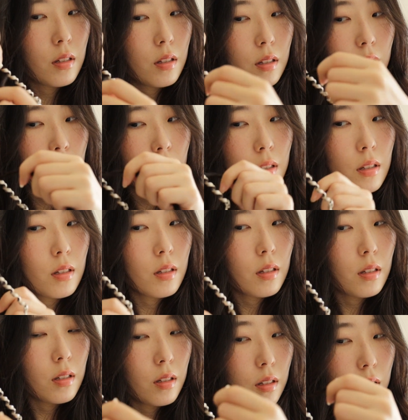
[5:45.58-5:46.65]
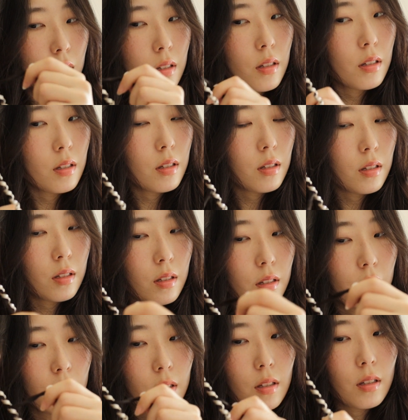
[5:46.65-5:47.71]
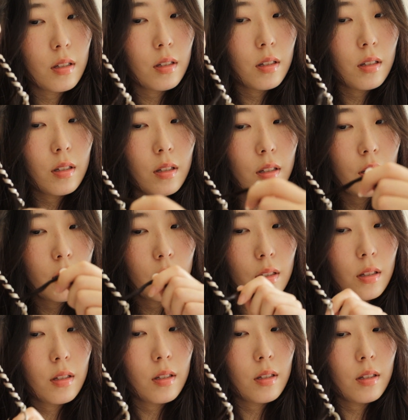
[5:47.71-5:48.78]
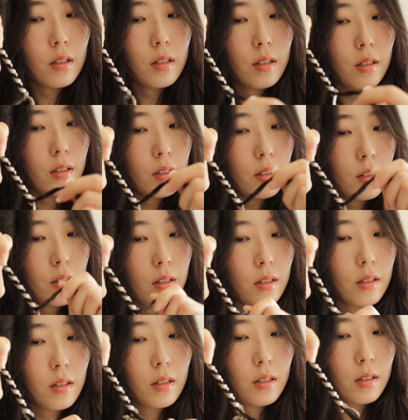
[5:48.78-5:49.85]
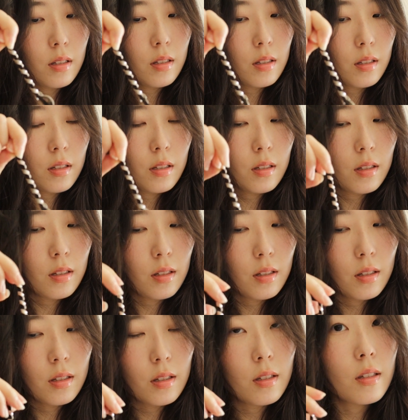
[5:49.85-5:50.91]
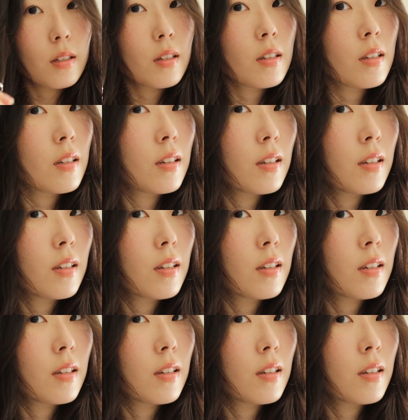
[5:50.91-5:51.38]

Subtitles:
(no one is talking)